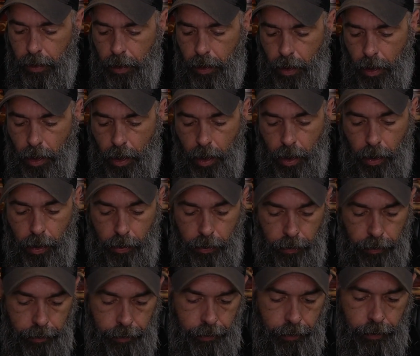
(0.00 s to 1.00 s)

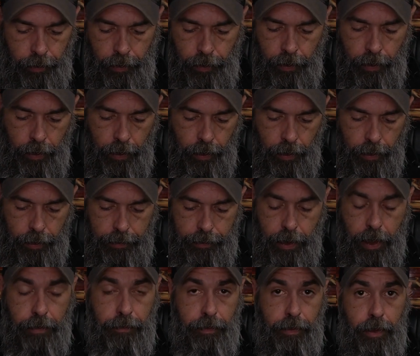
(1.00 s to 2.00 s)
are, it's
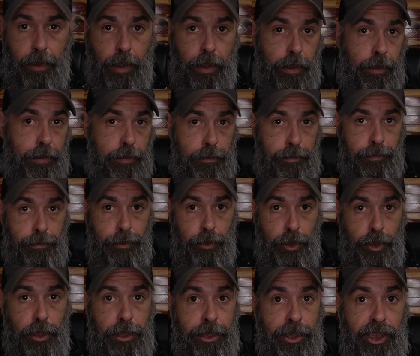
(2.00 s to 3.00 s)
kind of they're
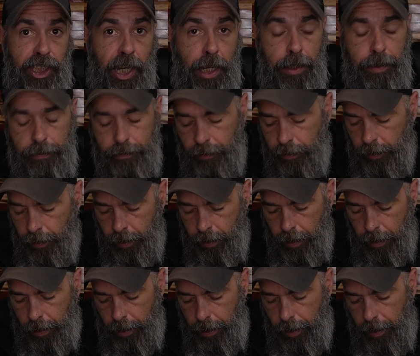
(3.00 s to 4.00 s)
cliches,
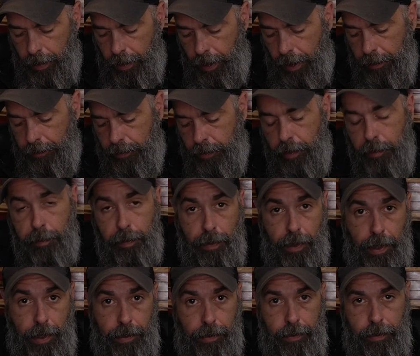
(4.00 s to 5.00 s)
as in the
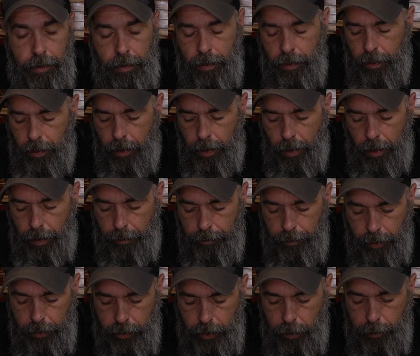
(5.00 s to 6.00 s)
brand.
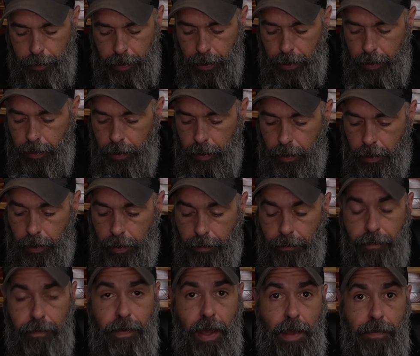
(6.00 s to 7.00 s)
It's going to be
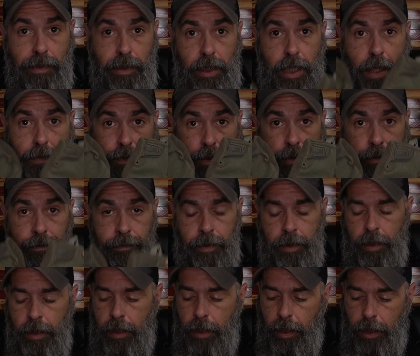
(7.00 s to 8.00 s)
511.
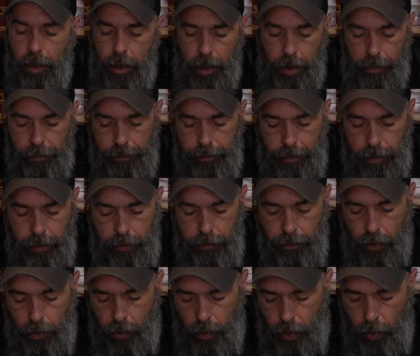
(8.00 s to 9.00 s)
These
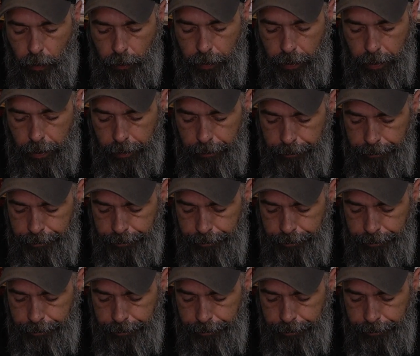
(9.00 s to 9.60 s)
are OD,